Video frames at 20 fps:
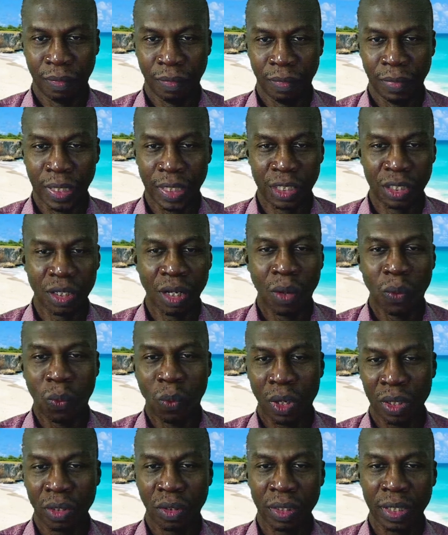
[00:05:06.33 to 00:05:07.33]
It is not
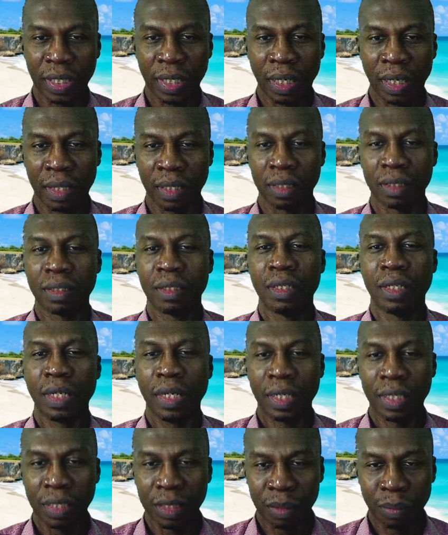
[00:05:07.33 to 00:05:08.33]
one or the other,
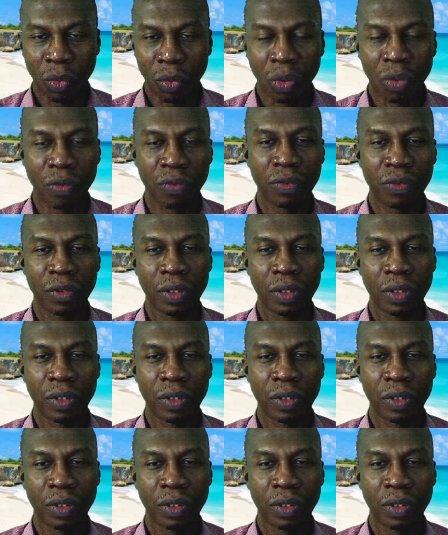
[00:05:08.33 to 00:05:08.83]
it is both.